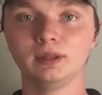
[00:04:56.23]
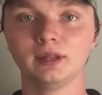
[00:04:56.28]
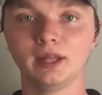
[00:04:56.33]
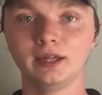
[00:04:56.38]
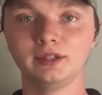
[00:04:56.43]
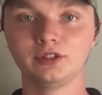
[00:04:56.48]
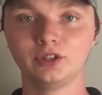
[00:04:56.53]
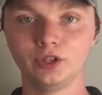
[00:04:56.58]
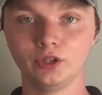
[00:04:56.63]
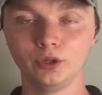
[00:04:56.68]

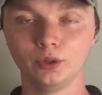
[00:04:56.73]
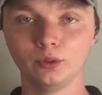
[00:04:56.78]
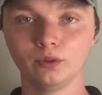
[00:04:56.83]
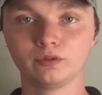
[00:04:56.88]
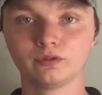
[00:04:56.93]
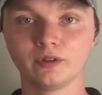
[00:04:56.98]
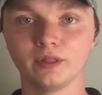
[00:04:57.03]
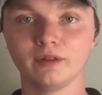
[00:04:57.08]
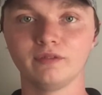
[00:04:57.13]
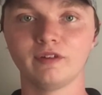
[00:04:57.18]
laid to
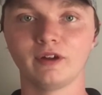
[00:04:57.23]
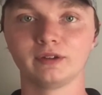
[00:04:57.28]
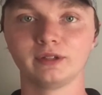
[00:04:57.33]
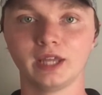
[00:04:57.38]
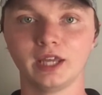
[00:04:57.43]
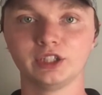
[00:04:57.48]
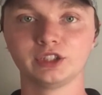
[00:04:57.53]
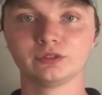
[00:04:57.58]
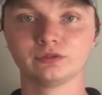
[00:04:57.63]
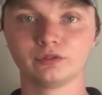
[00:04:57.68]
for the
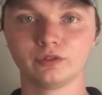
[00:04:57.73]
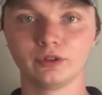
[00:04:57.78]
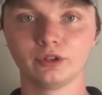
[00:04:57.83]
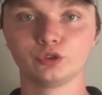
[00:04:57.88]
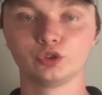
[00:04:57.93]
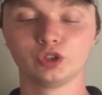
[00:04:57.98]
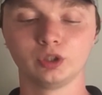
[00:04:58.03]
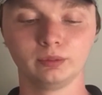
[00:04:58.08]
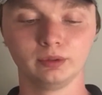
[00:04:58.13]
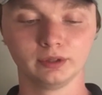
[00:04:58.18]
foundation for
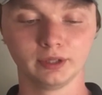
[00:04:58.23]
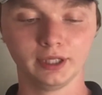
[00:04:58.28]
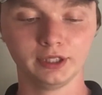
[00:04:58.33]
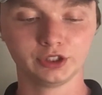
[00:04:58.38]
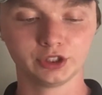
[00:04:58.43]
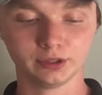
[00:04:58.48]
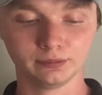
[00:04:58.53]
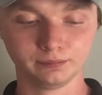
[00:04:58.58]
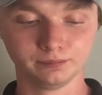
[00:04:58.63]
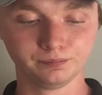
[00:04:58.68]
the
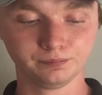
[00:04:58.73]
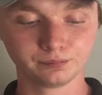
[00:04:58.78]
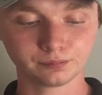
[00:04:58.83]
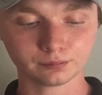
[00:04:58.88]
tribulation.